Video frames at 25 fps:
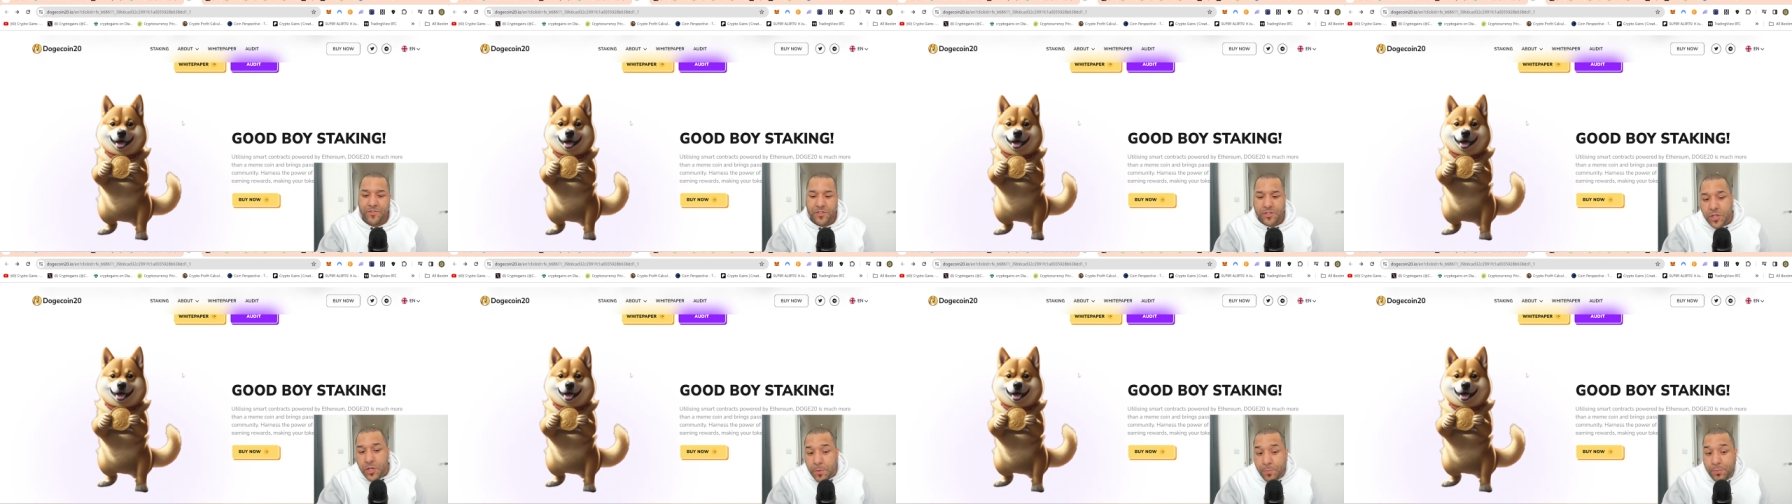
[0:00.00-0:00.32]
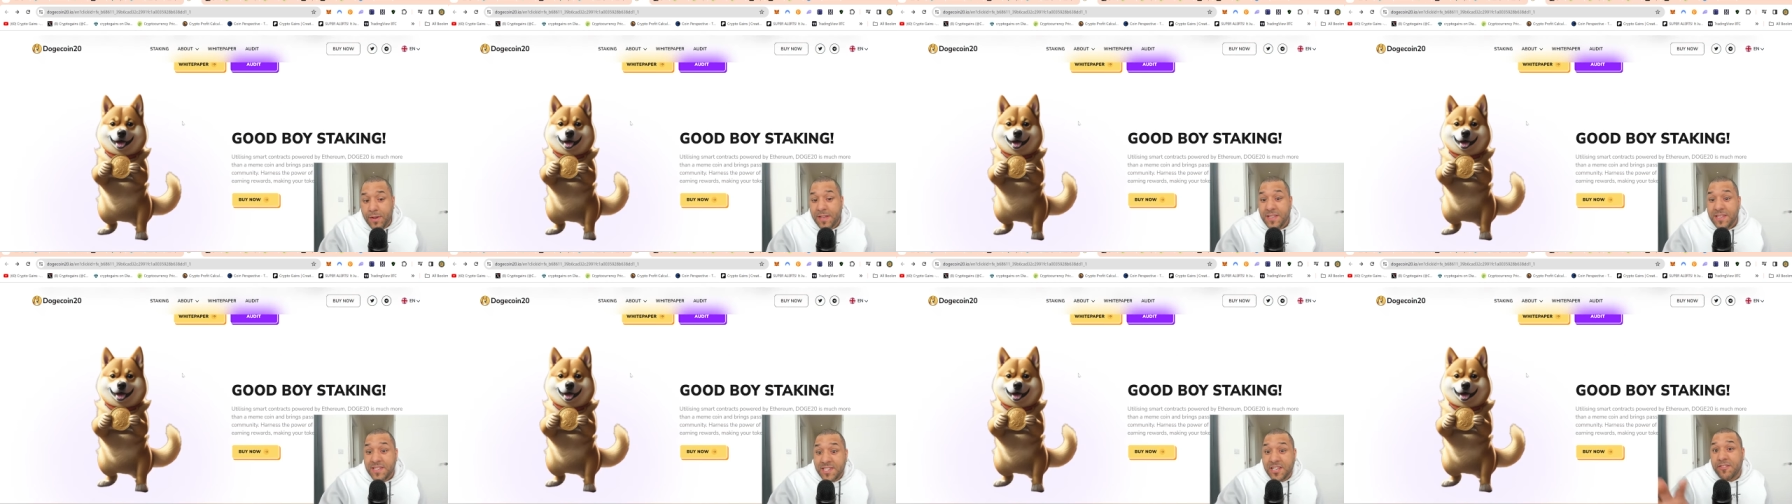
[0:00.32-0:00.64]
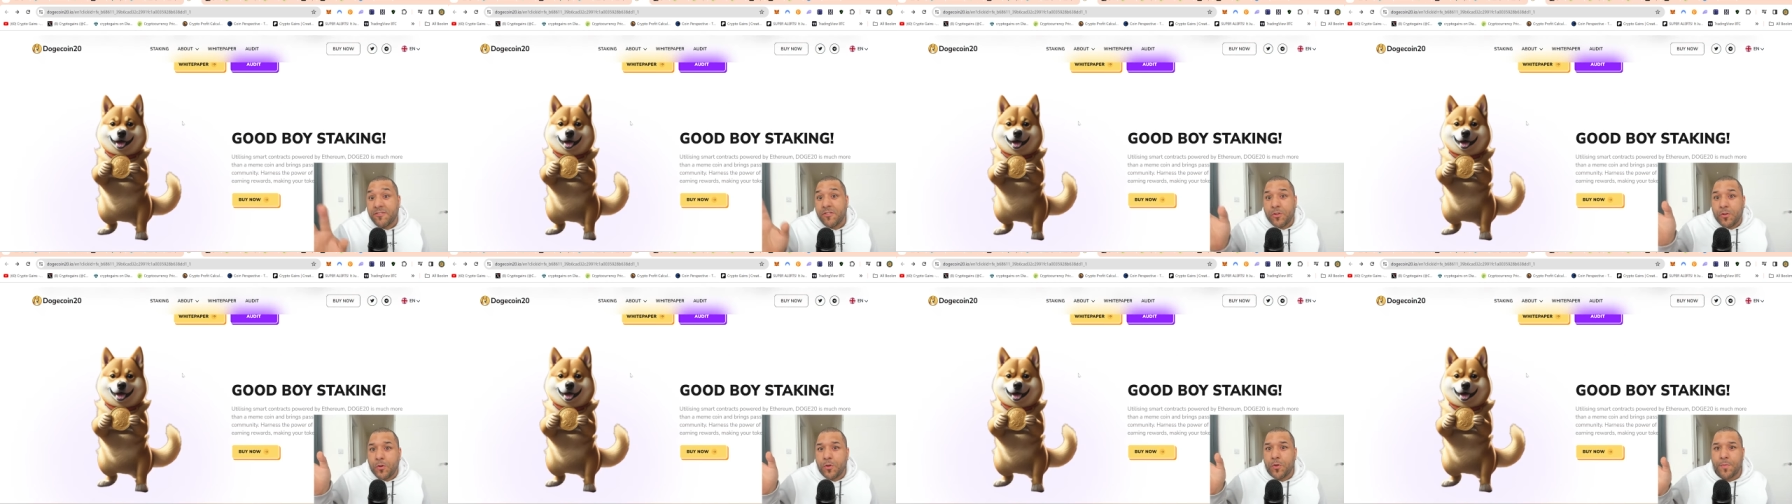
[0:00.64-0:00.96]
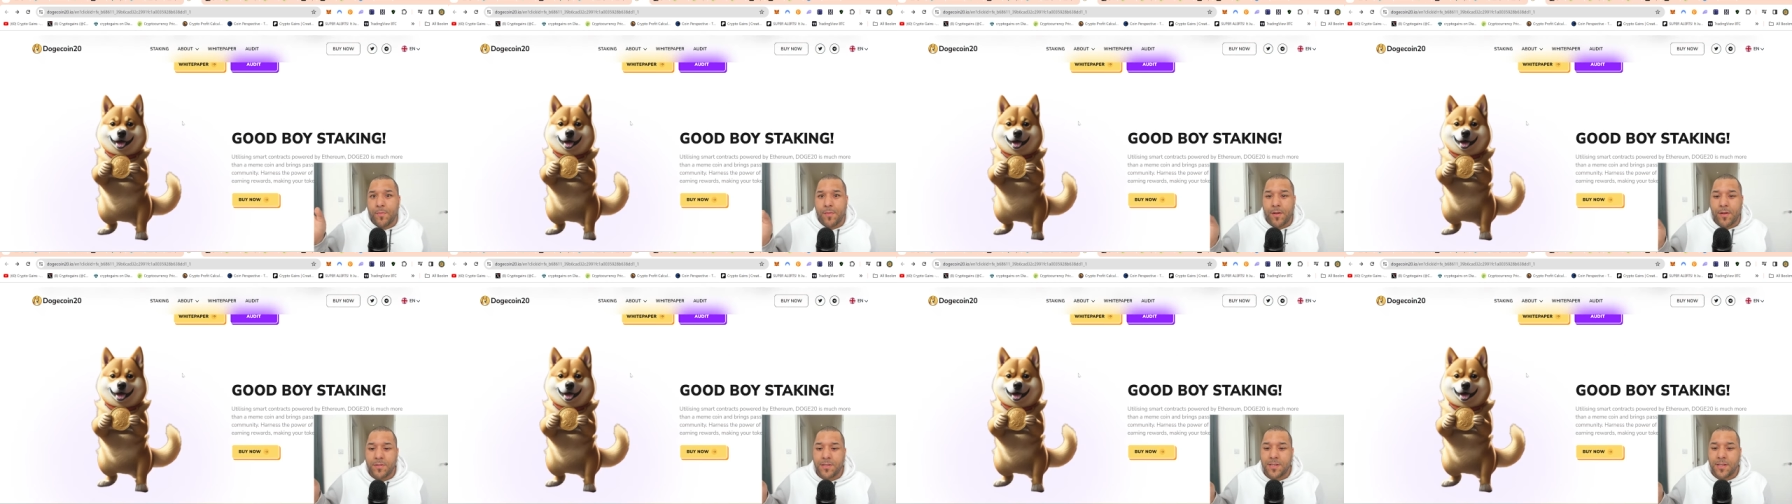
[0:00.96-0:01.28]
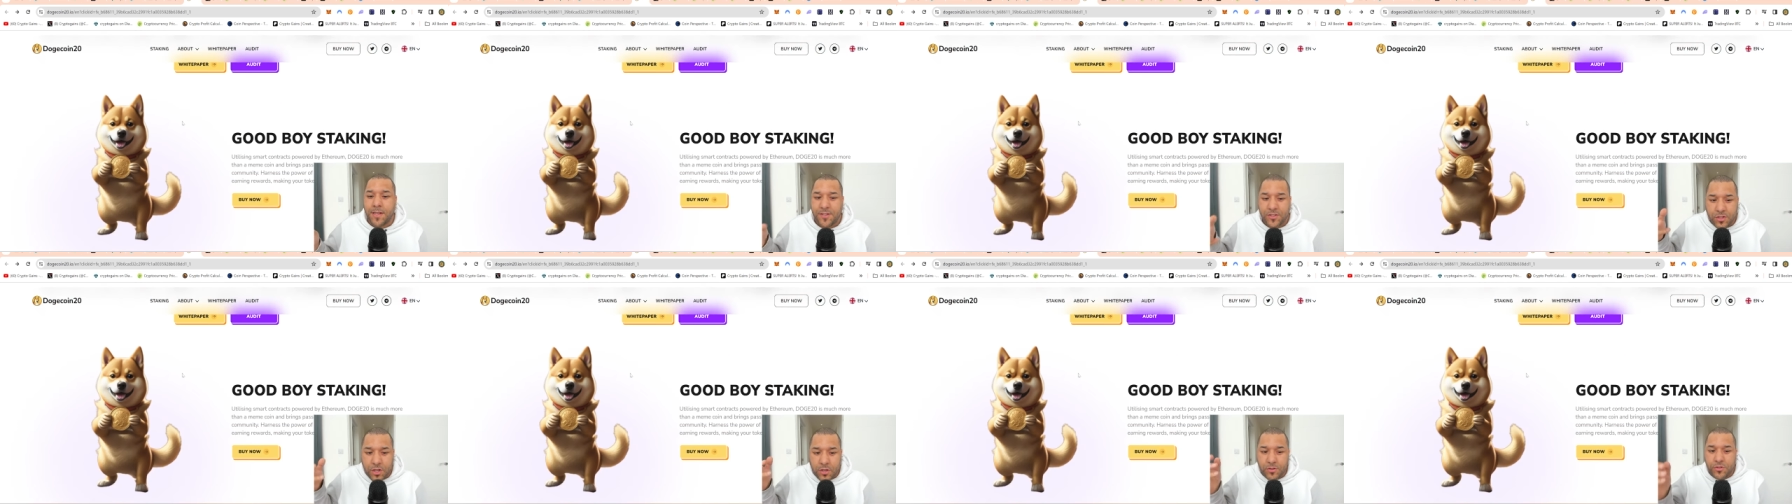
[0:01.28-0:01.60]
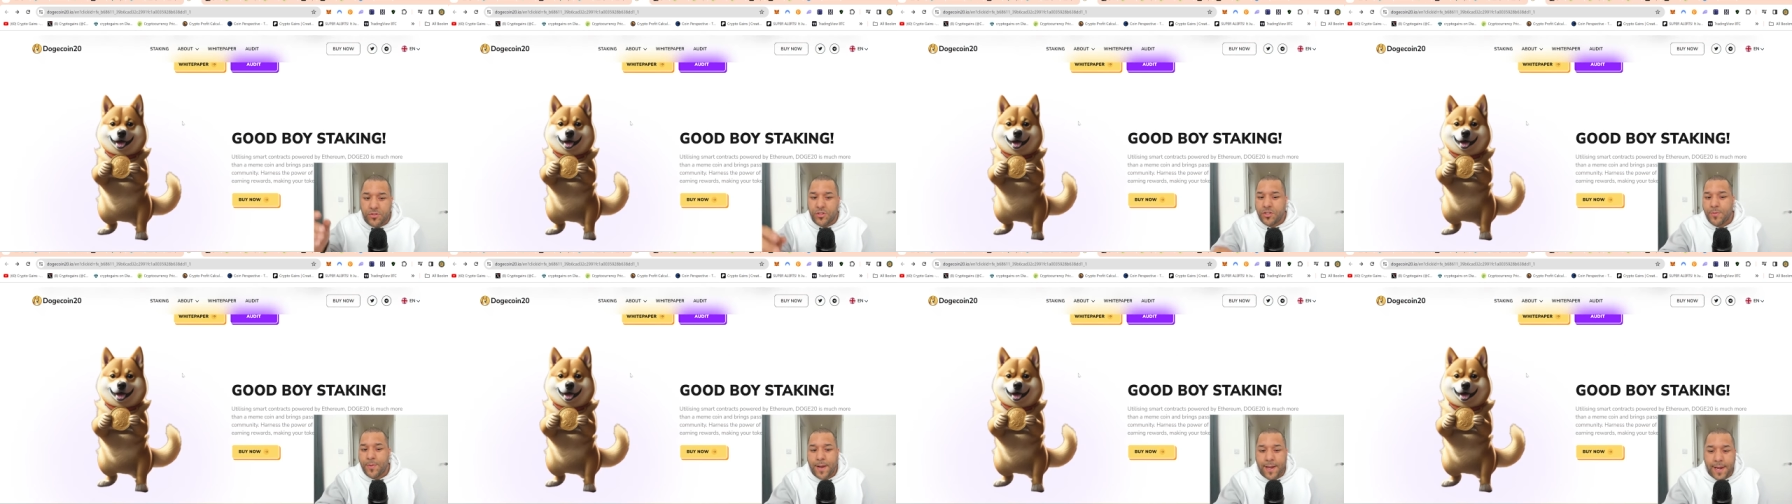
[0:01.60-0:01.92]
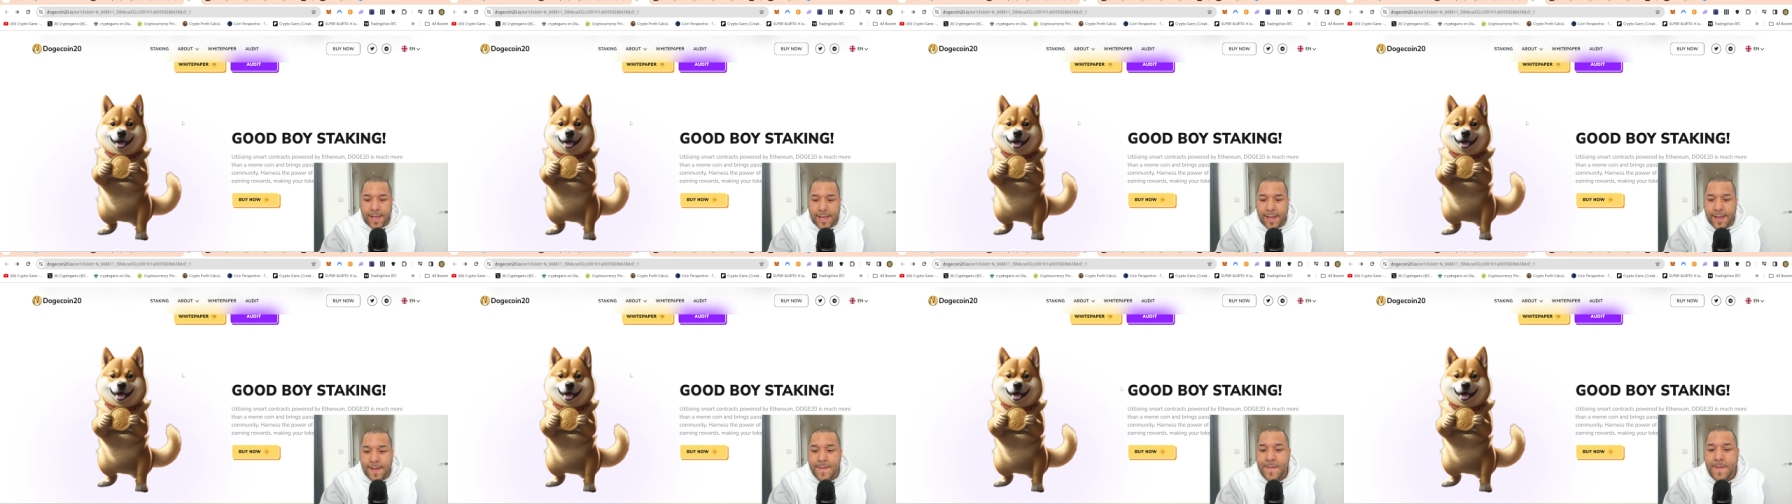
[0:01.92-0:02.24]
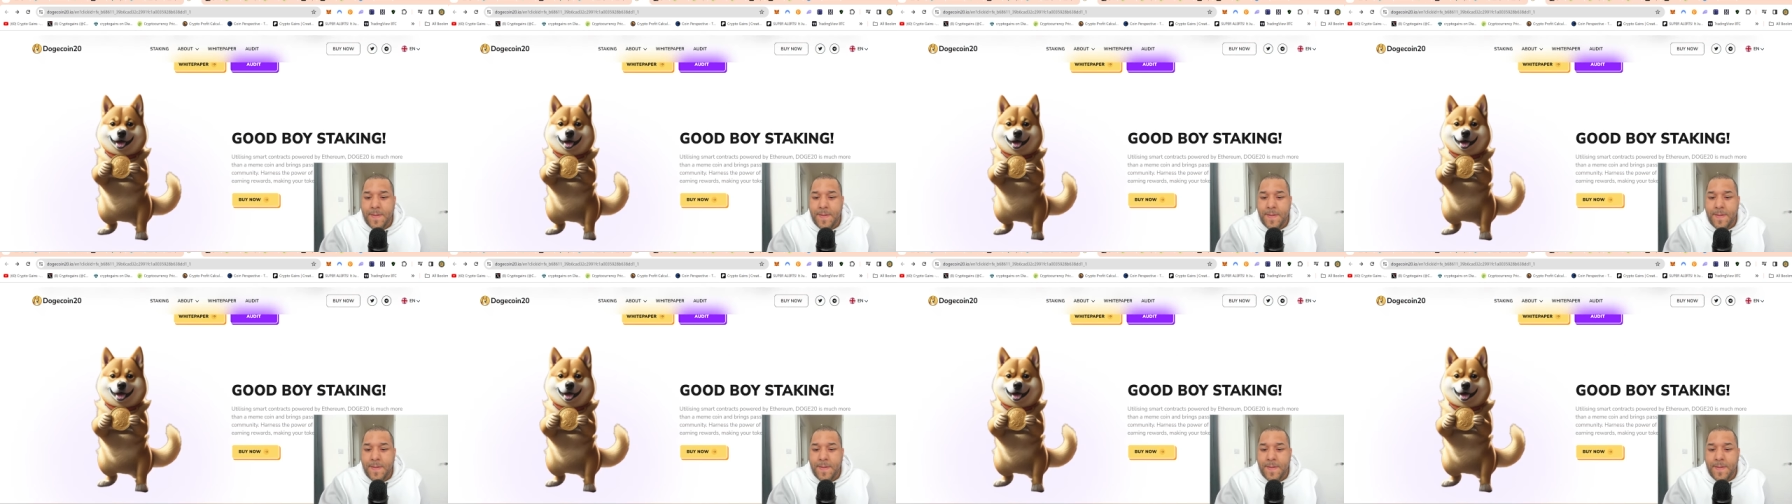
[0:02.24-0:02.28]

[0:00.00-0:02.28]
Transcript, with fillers: two point oh almost, like Doge twenty,